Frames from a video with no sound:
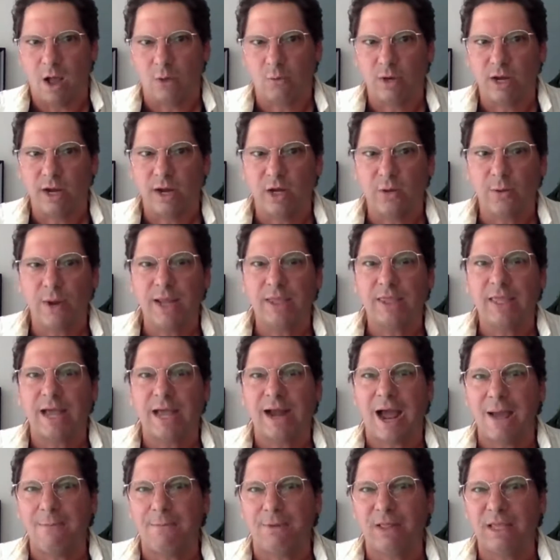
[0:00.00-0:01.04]
reiterate that
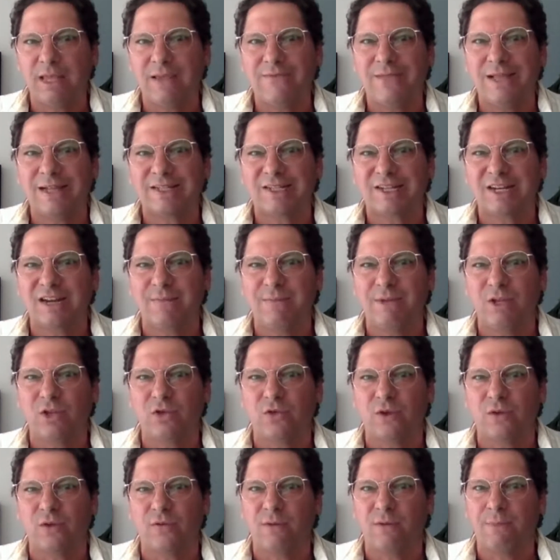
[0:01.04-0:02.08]
I believe that's going to be
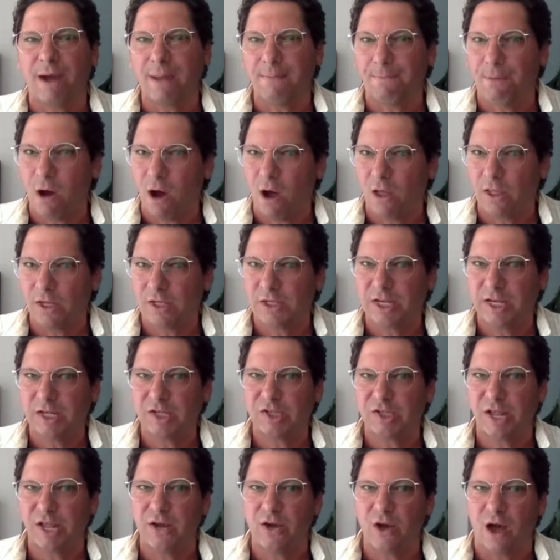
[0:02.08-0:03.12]
driven by
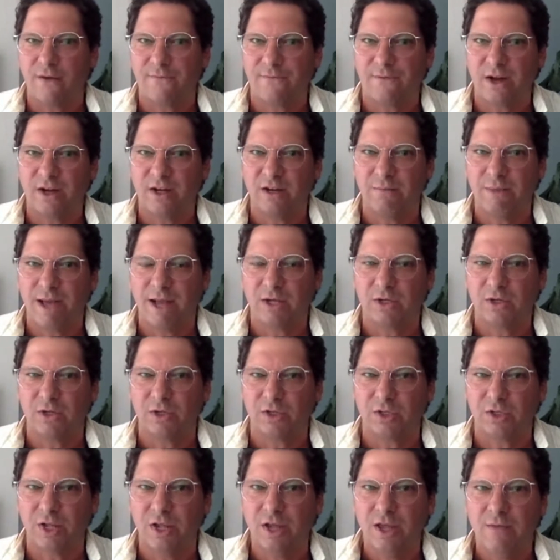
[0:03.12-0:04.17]
politics and not
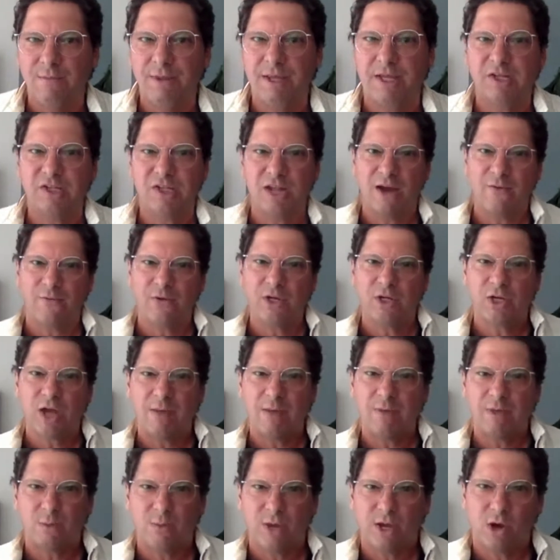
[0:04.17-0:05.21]
fundamentals. Because every
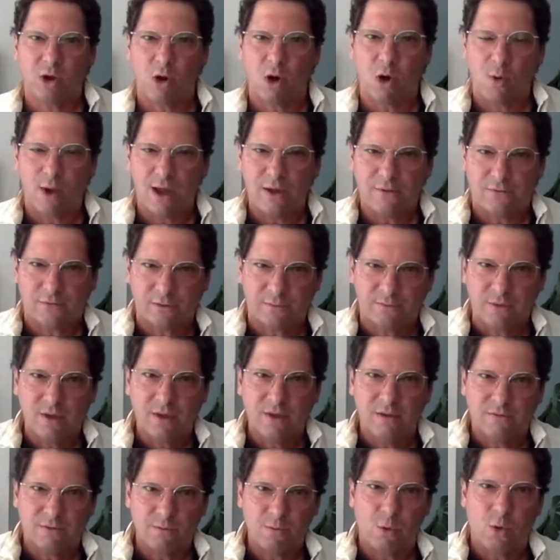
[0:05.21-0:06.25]
time that we go away from
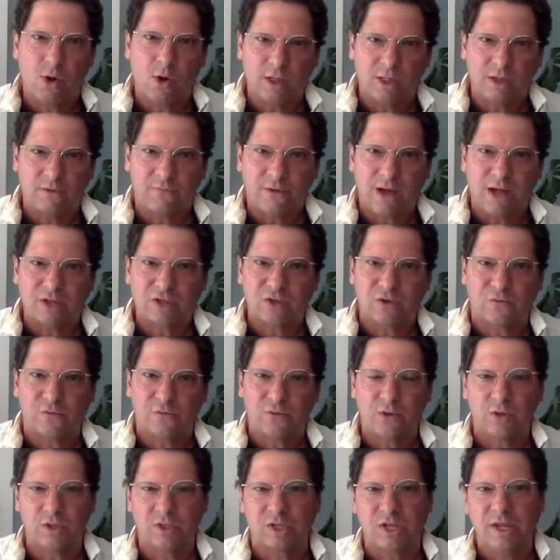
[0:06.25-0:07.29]
oil and fossil
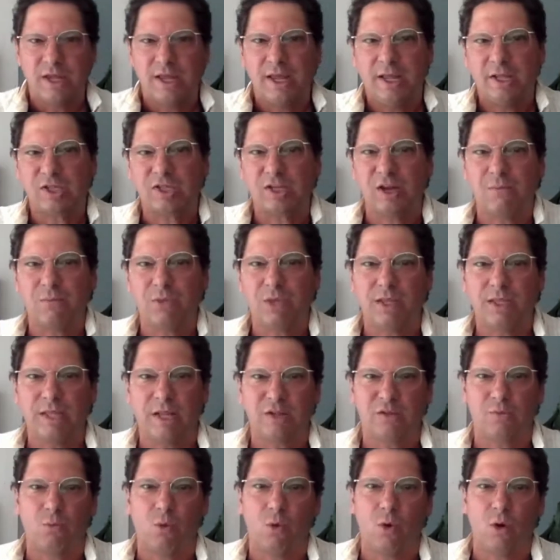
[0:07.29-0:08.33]
fuels, it's something
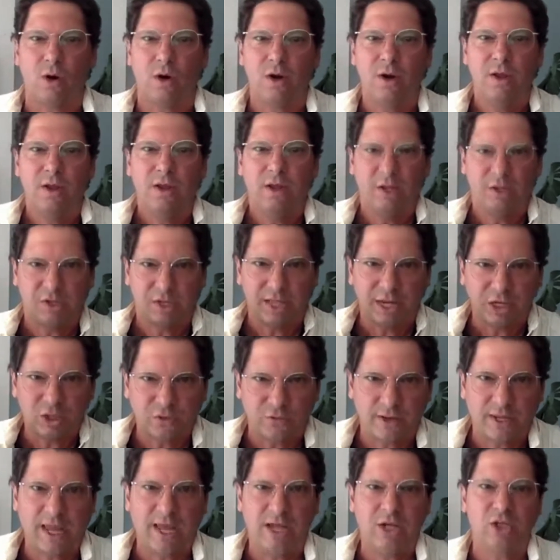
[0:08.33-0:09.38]
that's more, it's
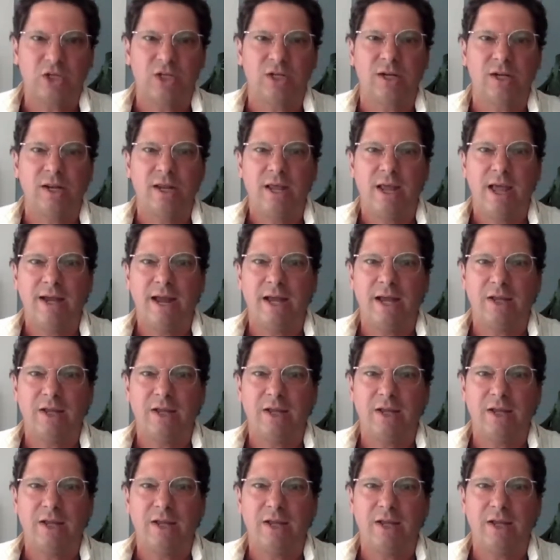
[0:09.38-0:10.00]
electrification and